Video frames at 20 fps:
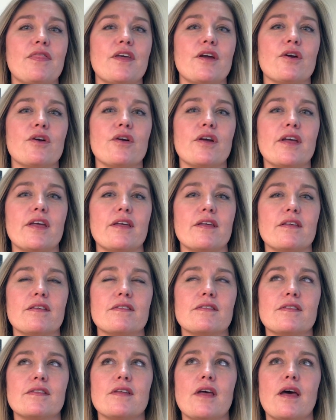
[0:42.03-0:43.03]
there
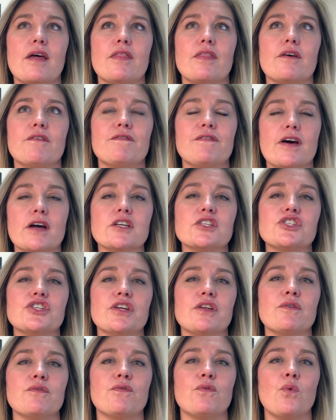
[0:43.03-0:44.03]
is the
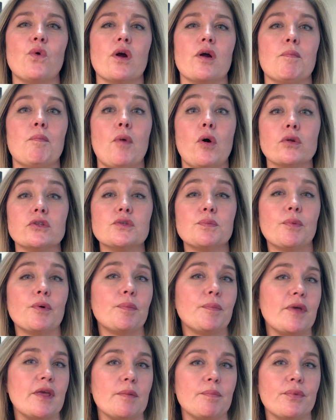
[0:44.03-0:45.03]
function for multiple
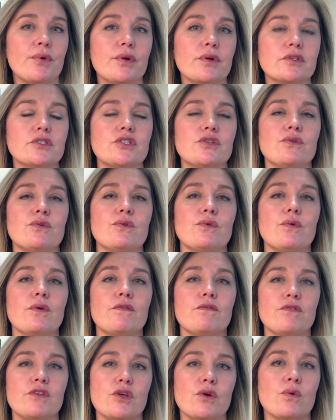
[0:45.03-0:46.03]
people to
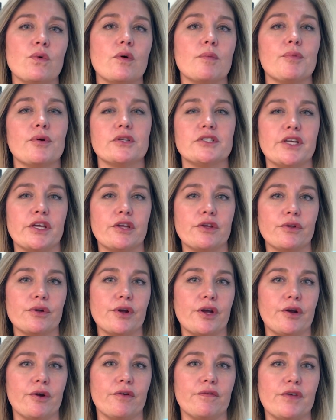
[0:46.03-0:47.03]
view a particular
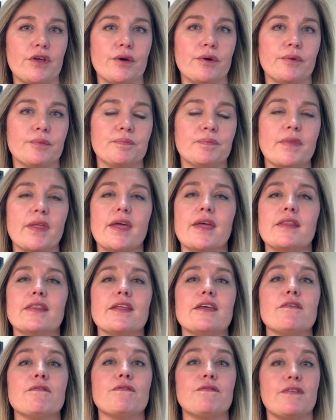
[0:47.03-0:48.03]
interview and
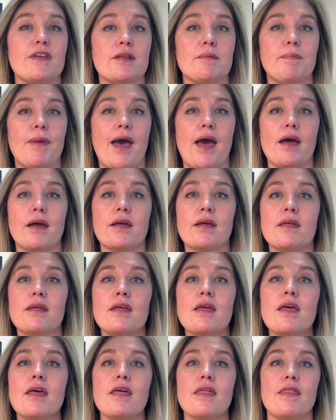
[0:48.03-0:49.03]
leave feedback
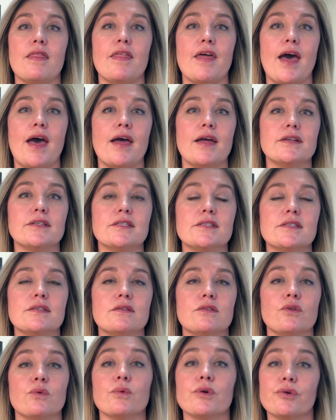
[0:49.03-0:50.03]
that
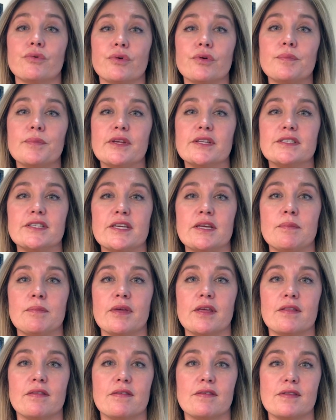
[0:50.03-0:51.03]
the recruitment team
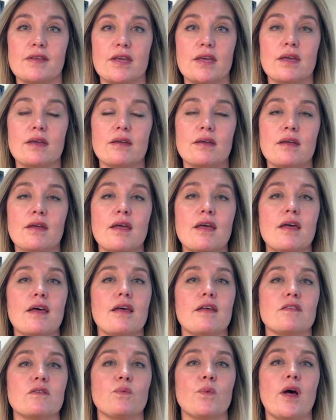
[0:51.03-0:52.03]
can see,
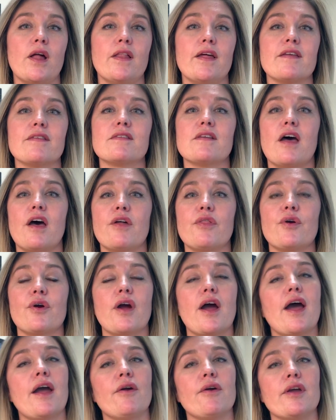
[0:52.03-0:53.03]
as well as other
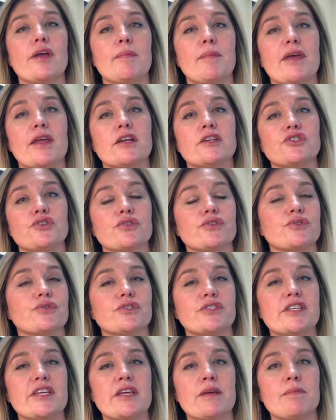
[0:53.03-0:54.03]
hiring managers or
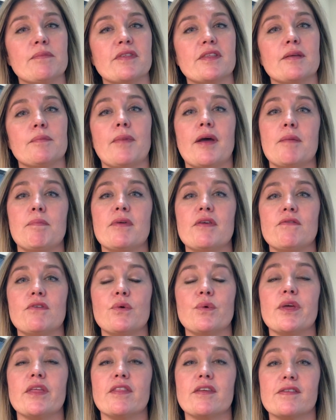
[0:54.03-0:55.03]
teams that might be
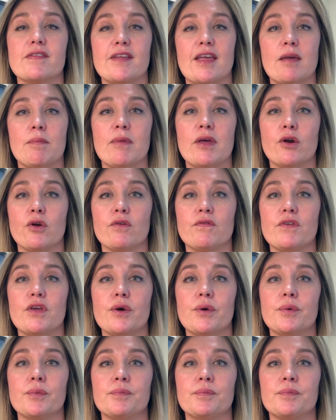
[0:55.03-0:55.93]
viewing the same interview.